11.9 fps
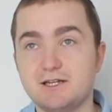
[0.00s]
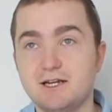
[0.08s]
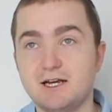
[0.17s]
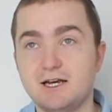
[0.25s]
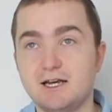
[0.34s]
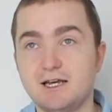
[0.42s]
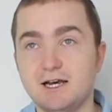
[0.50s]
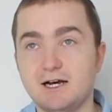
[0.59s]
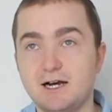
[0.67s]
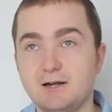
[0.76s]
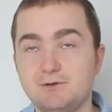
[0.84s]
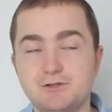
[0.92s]
And
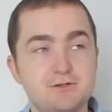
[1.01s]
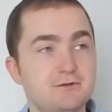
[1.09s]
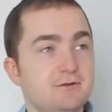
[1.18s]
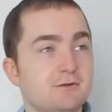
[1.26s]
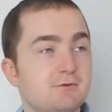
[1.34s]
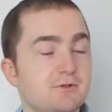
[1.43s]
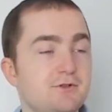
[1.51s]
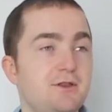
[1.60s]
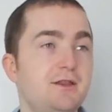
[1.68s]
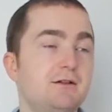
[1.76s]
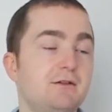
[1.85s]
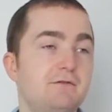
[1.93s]
I just don't want to
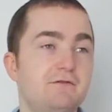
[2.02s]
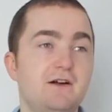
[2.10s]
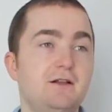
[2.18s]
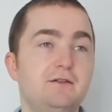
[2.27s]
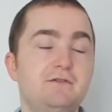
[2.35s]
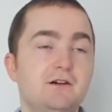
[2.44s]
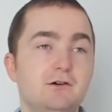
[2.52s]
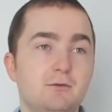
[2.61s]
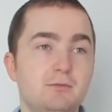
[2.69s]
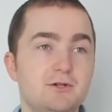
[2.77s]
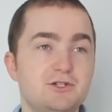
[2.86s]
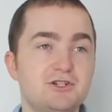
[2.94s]
sound philosophical,
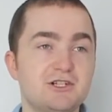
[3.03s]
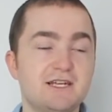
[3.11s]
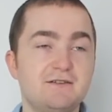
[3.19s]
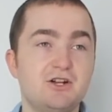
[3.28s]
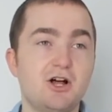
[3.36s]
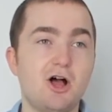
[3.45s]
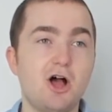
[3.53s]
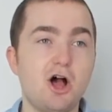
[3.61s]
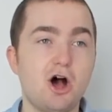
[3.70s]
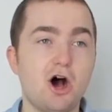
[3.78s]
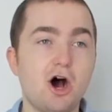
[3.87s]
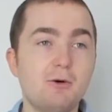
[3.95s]
but just given
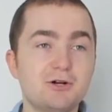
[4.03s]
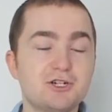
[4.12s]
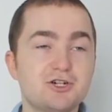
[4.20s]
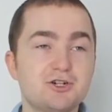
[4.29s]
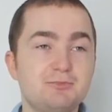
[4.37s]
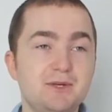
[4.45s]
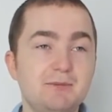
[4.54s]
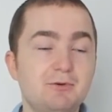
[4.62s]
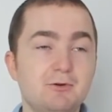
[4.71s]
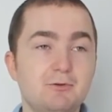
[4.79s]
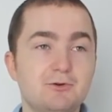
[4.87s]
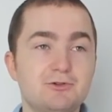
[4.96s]
how much people were